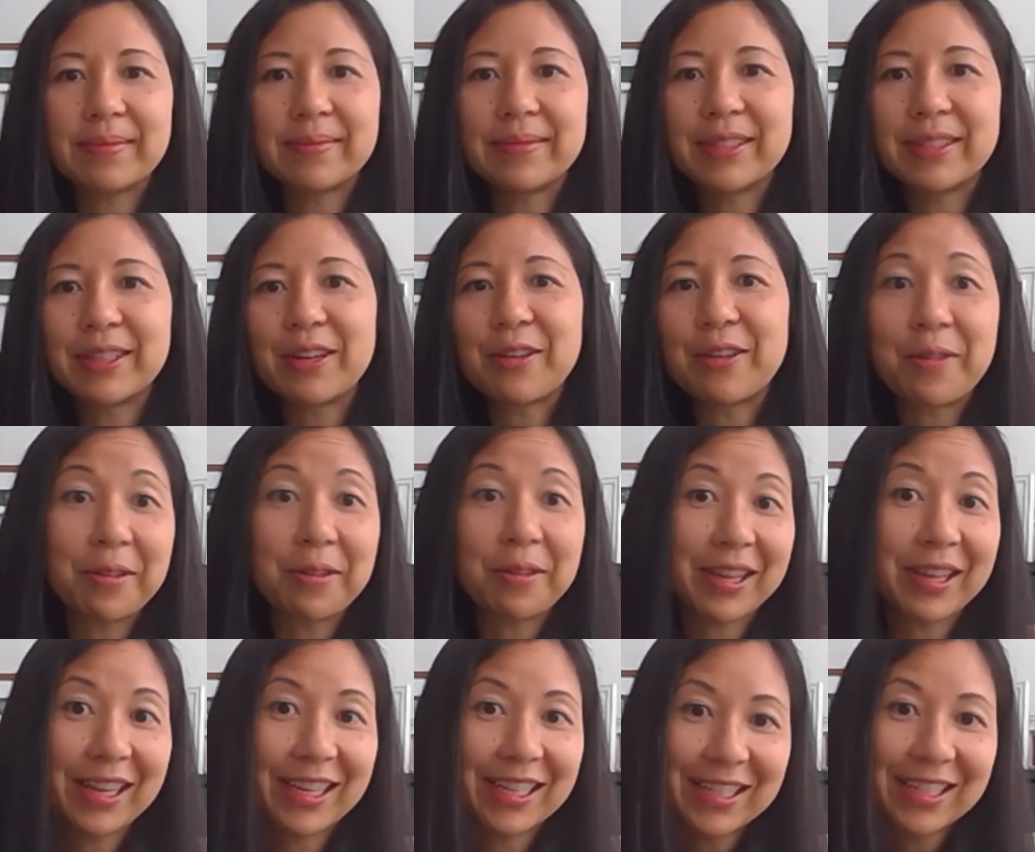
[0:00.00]
we
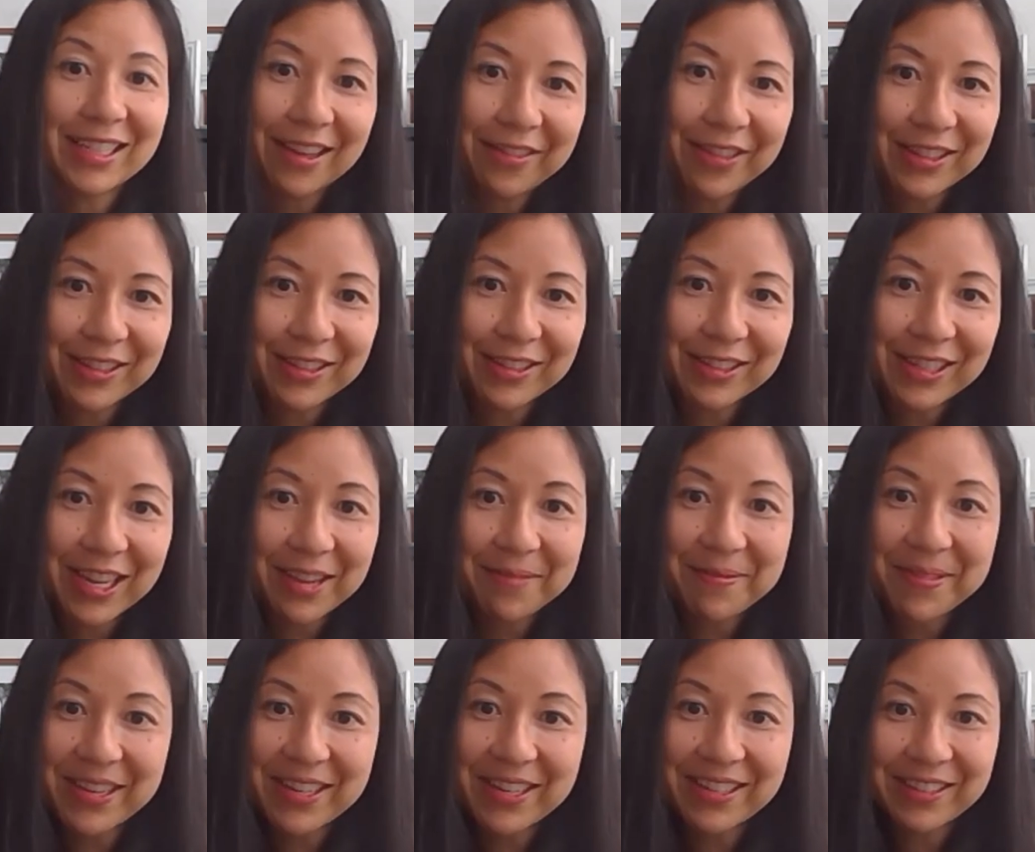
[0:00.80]
were lucky to have
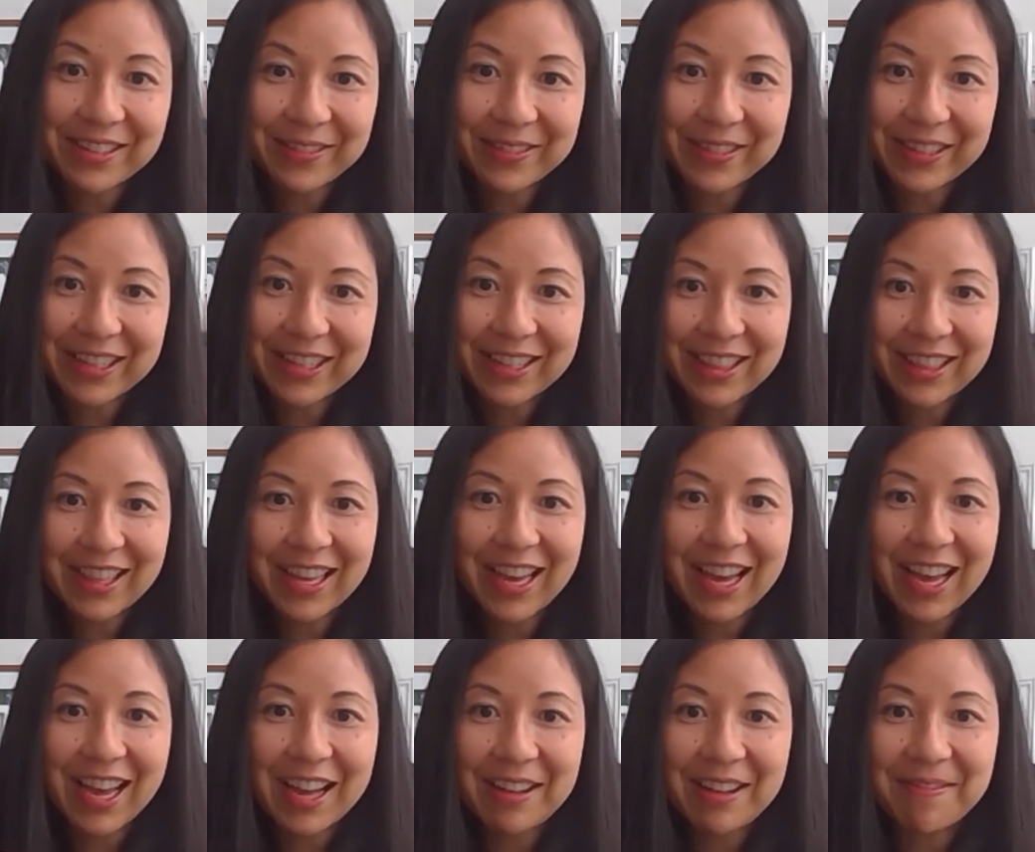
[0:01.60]
entertainment with
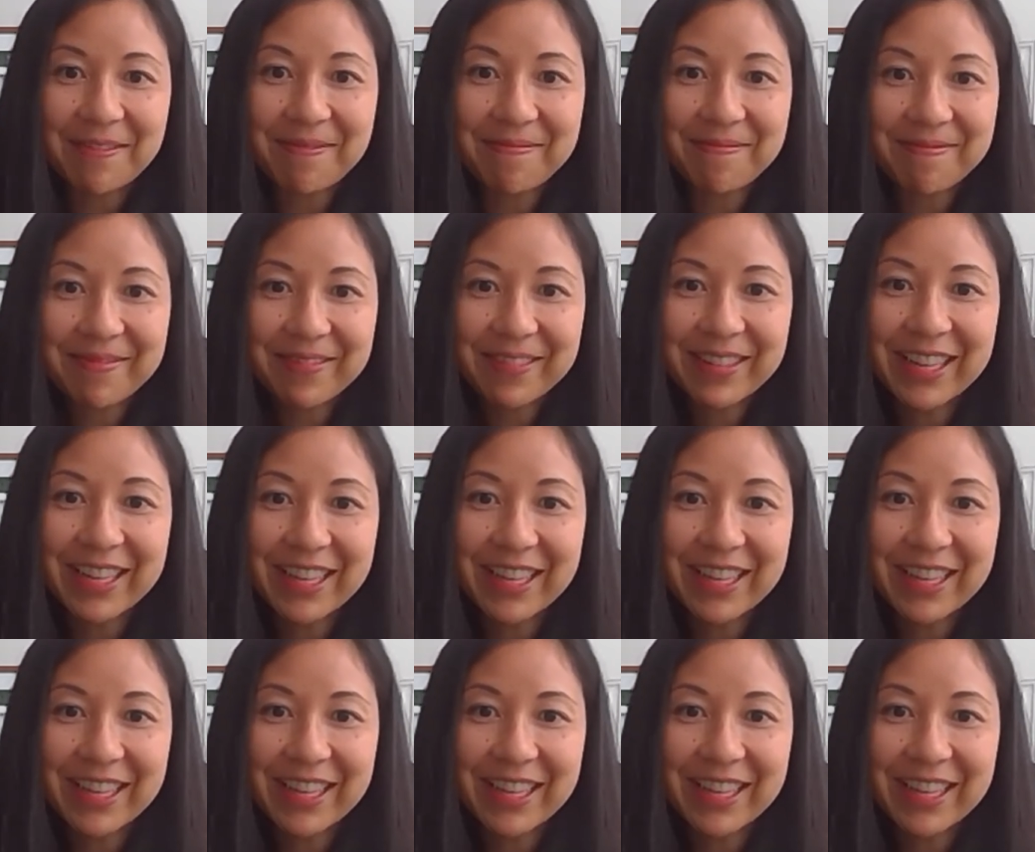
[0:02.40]
Devin